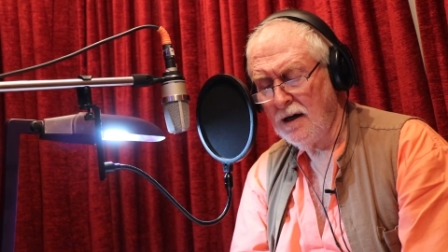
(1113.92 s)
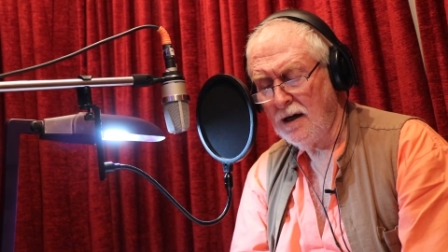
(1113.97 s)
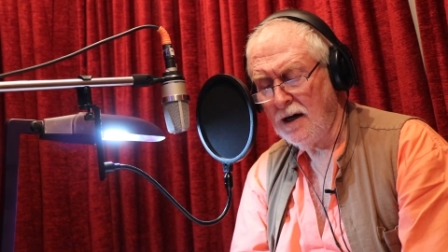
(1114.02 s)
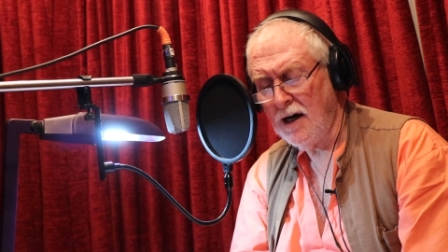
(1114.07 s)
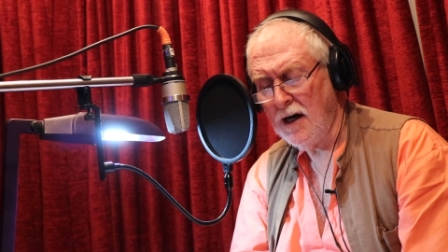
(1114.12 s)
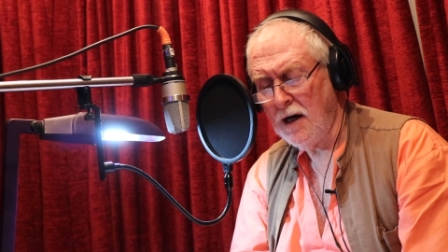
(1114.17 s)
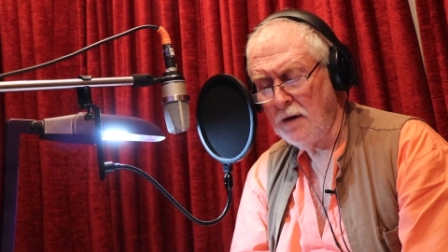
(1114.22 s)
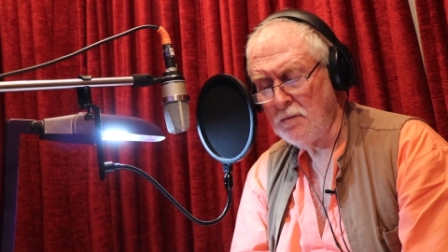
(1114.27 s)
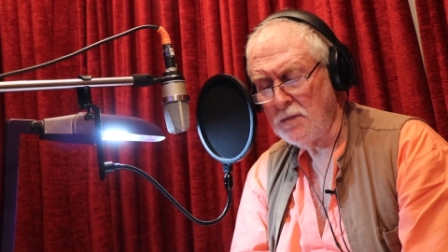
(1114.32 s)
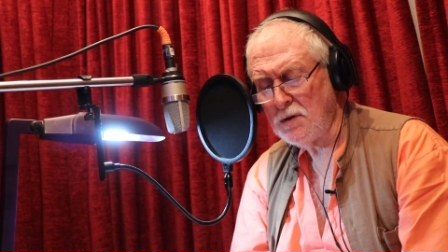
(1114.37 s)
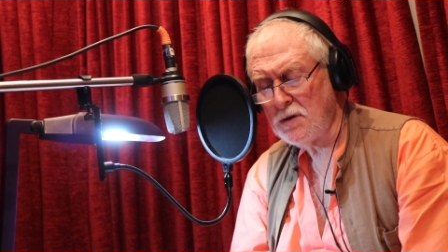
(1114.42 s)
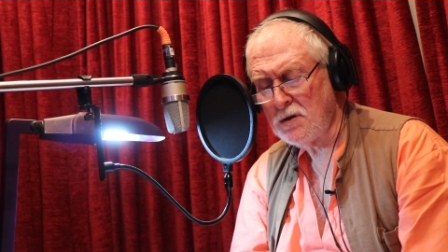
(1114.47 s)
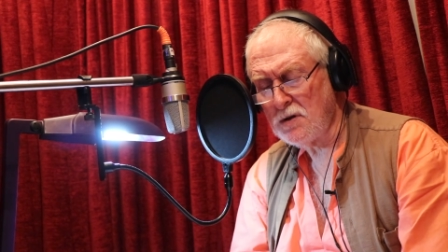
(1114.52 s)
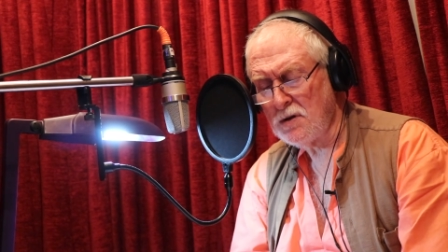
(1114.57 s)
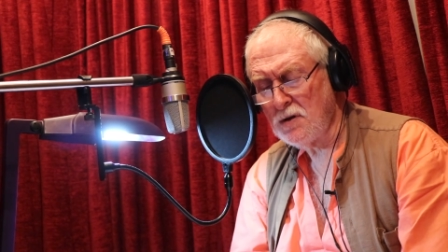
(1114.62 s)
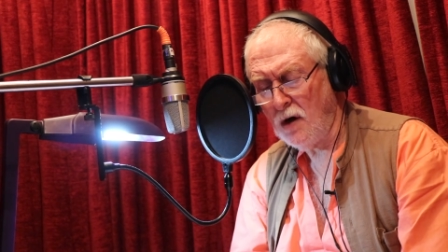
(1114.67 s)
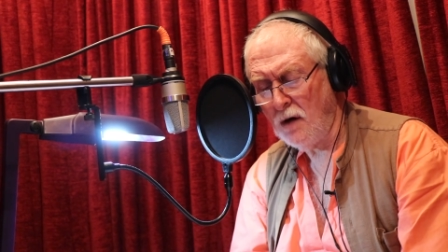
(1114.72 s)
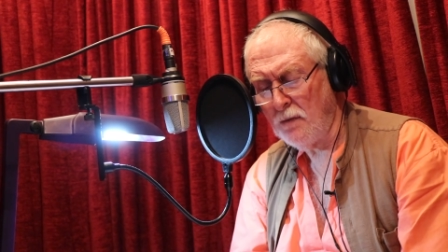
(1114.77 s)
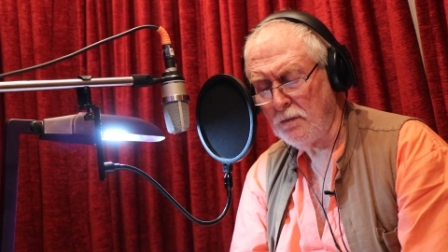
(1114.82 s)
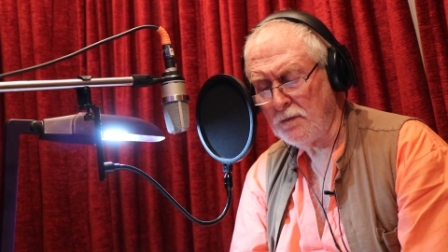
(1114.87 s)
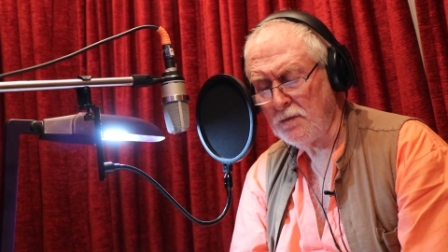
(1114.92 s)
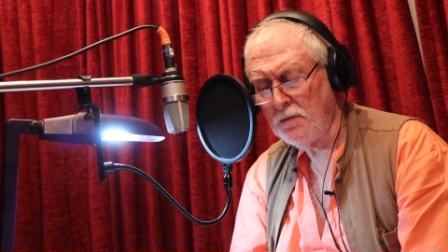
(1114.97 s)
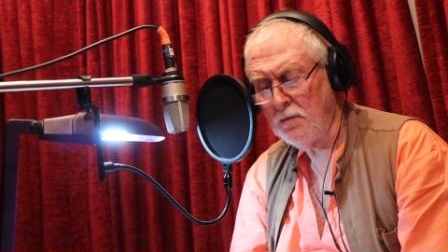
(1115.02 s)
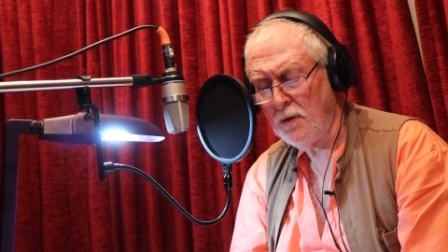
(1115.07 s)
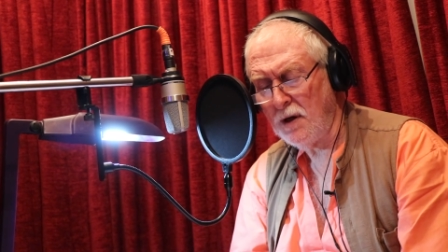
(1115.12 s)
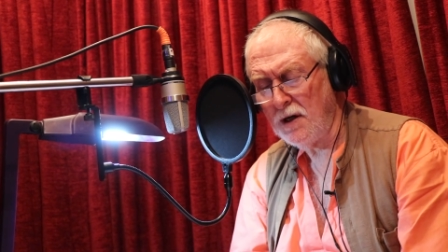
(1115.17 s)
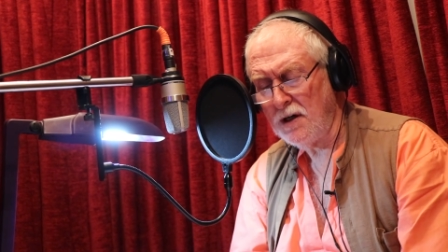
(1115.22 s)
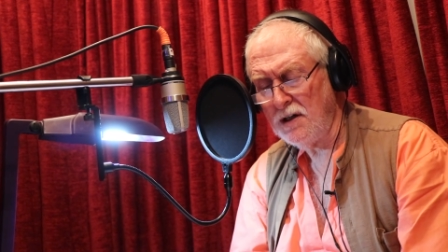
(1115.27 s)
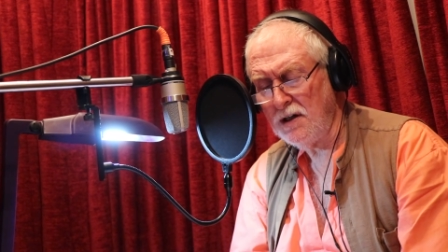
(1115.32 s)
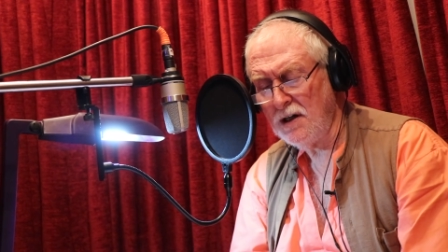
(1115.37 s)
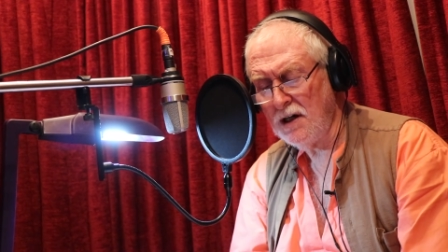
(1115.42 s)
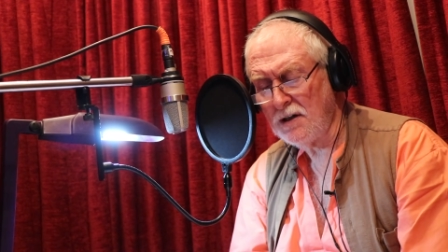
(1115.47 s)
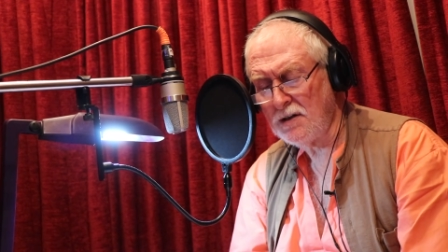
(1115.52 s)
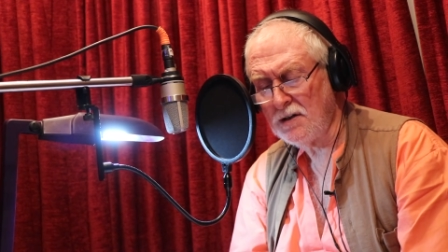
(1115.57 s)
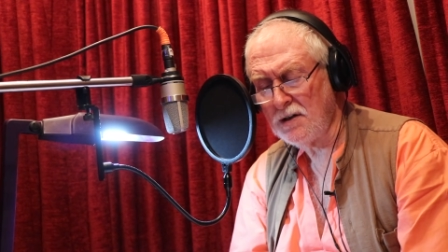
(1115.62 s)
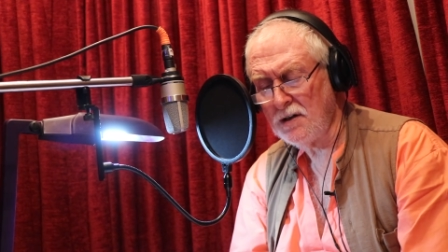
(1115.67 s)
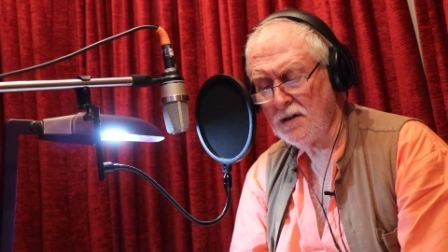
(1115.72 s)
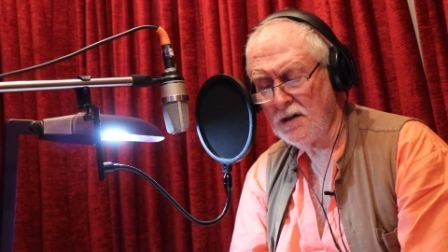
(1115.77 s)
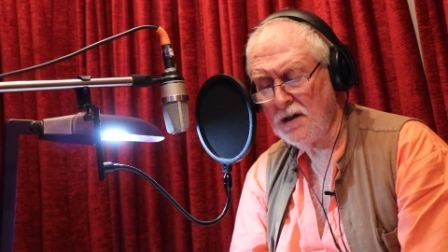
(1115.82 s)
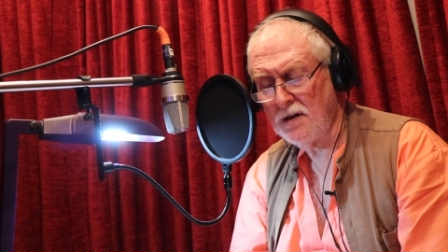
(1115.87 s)
I am stopped by
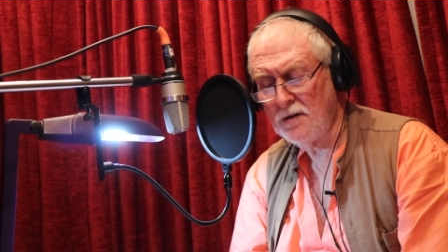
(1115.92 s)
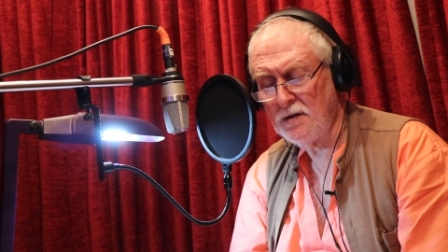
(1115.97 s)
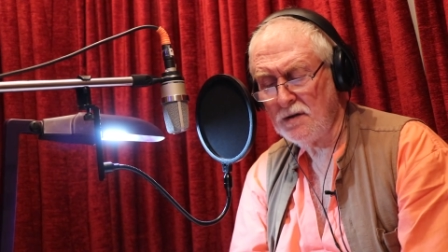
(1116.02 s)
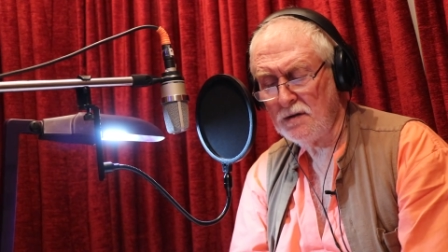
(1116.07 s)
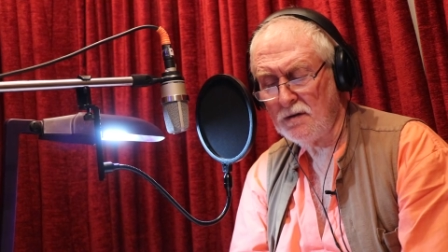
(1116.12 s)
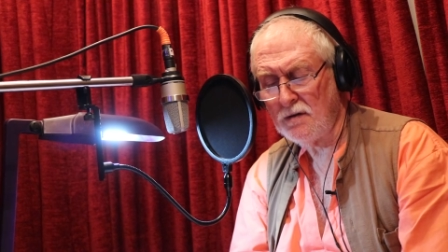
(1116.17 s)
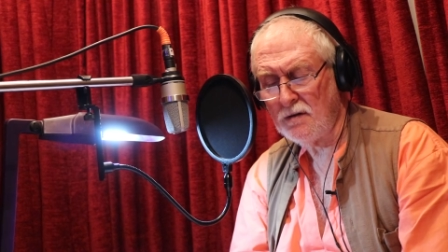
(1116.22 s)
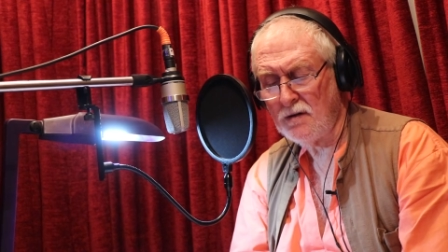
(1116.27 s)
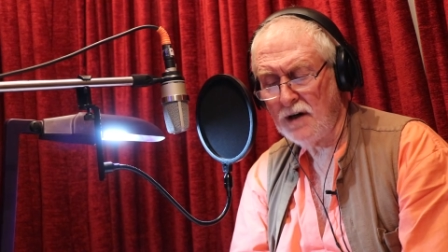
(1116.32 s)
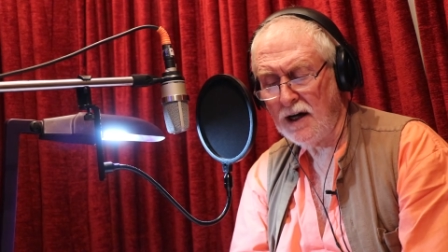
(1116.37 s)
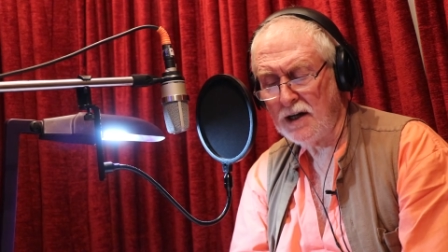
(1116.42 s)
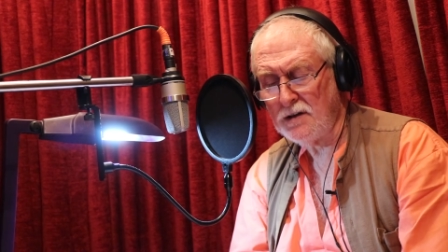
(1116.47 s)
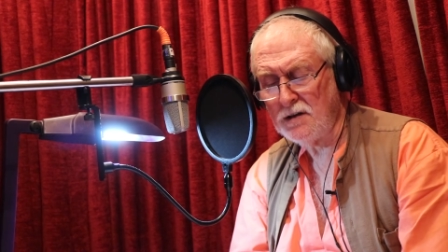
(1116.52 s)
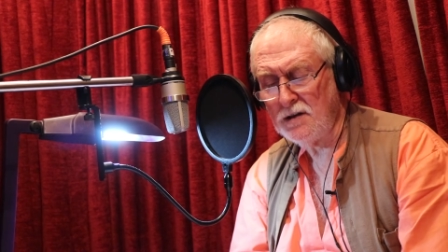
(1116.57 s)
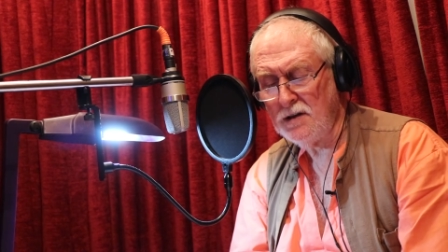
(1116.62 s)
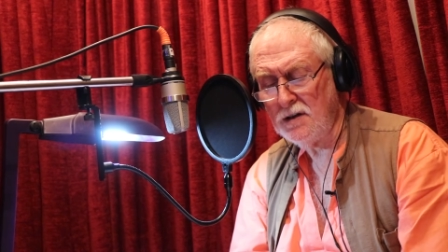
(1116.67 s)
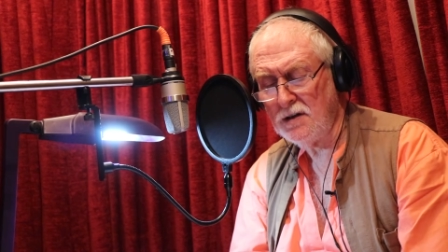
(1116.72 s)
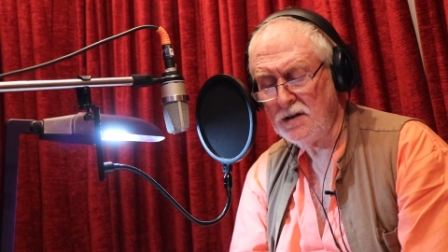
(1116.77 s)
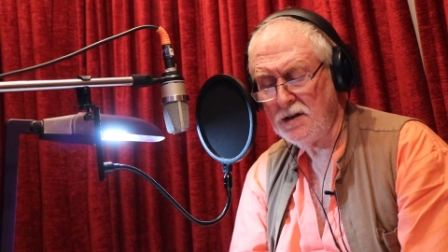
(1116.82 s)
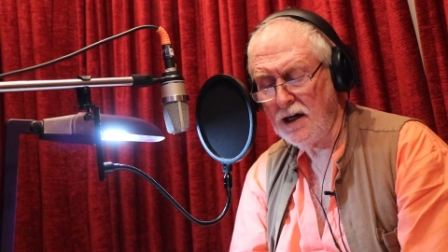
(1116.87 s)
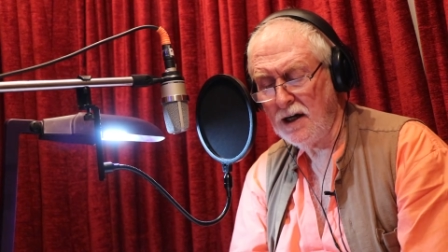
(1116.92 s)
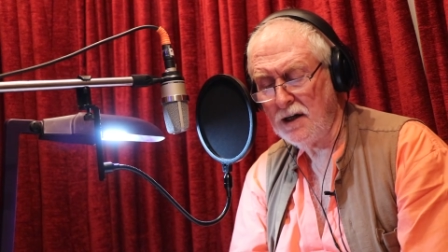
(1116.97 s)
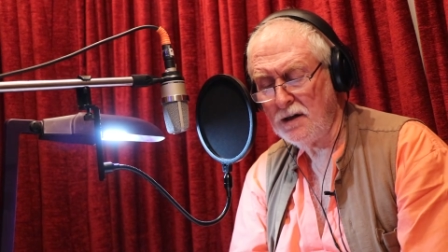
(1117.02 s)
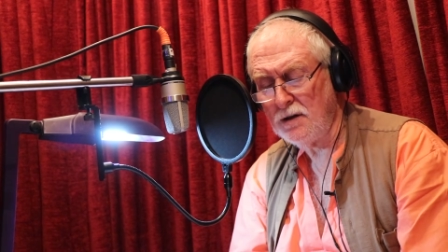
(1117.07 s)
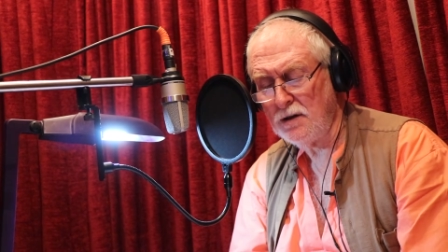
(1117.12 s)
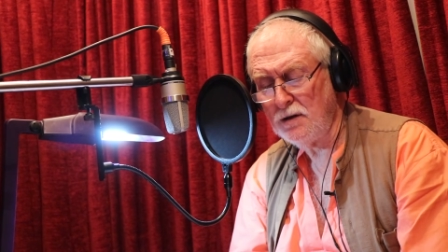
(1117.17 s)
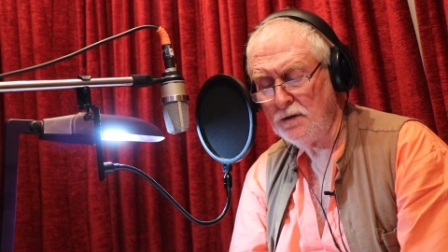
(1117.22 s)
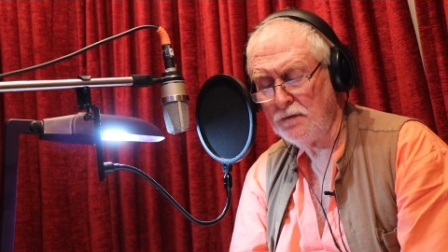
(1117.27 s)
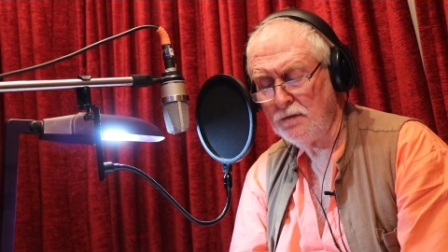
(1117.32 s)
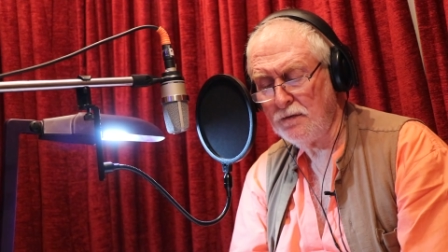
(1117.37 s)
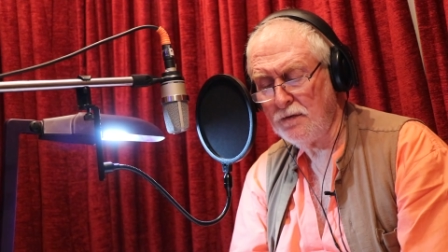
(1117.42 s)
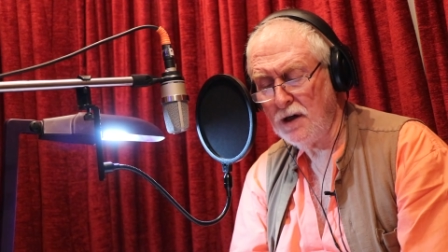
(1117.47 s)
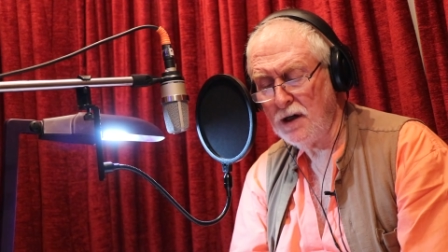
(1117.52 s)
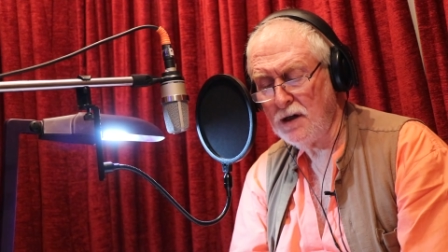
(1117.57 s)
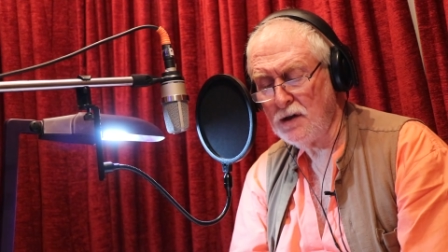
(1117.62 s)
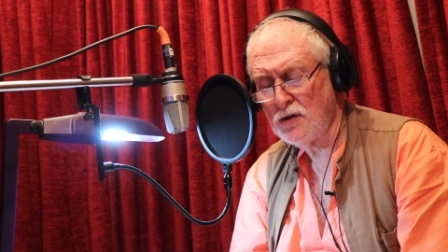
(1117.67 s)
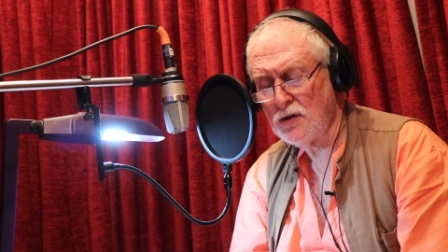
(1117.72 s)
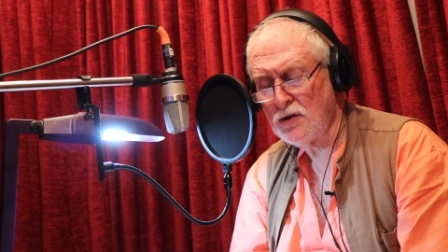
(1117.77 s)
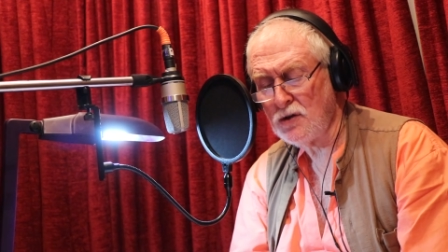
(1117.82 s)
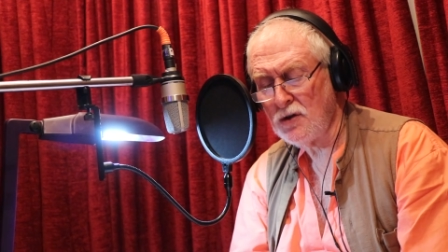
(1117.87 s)
yet another ratty-tatty
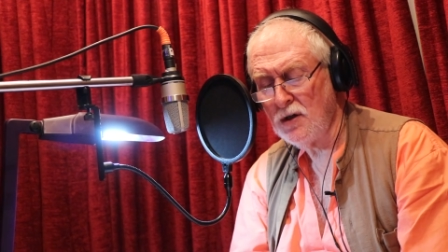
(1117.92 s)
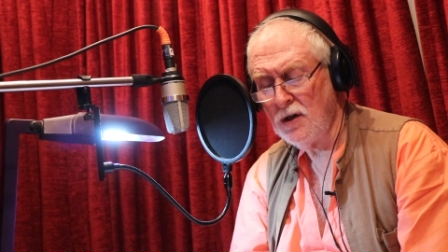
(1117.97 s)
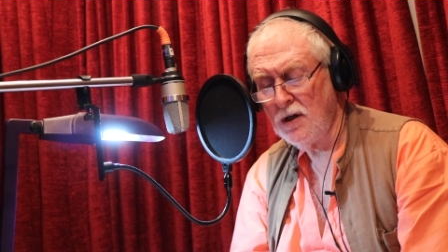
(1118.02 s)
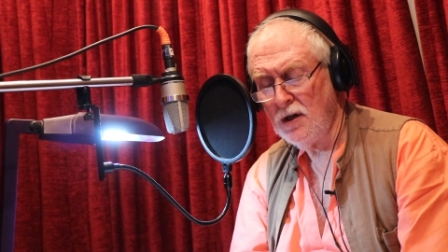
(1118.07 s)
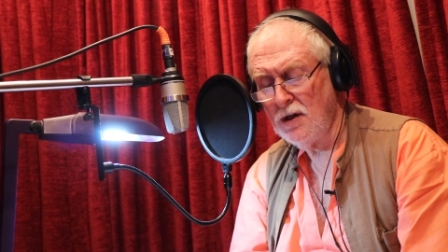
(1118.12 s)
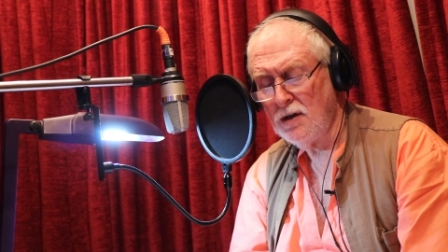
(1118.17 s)
face